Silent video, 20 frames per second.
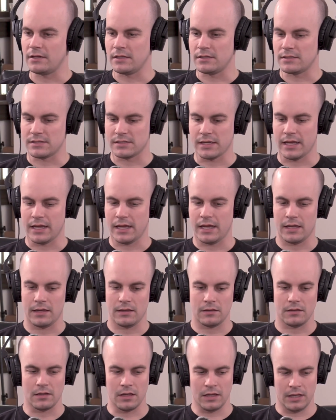And
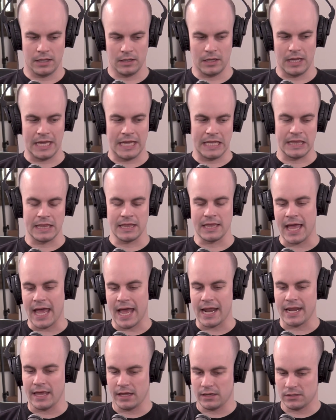say in
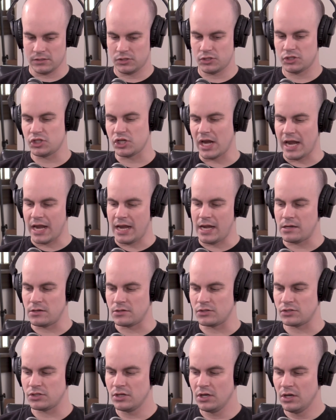that
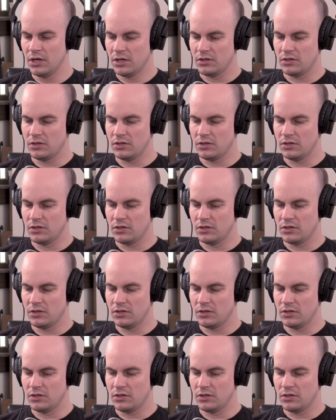exchange,